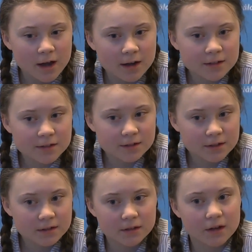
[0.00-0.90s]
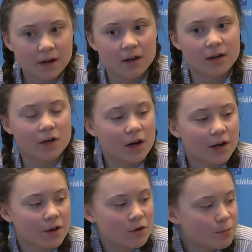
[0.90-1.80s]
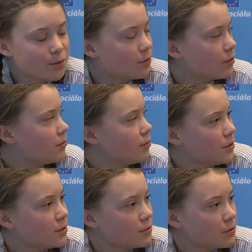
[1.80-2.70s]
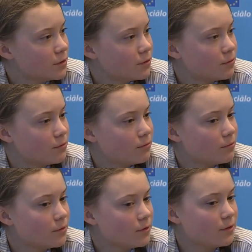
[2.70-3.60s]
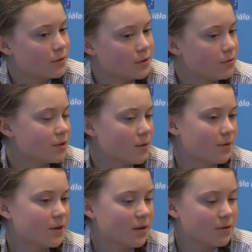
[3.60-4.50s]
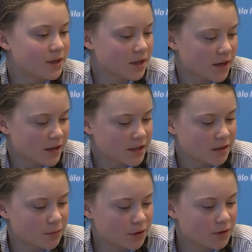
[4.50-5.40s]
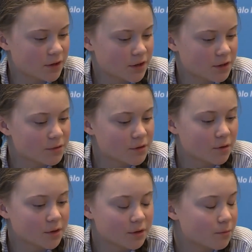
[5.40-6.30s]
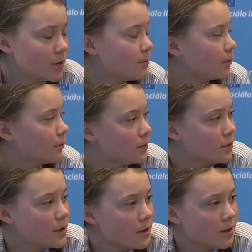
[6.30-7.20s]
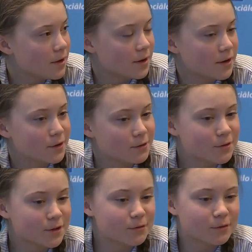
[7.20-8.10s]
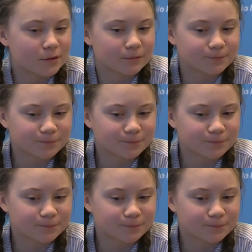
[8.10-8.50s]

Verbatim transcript: I think, I, I hope you're going to to do something now and take action because I know you are good people, and I know you uh,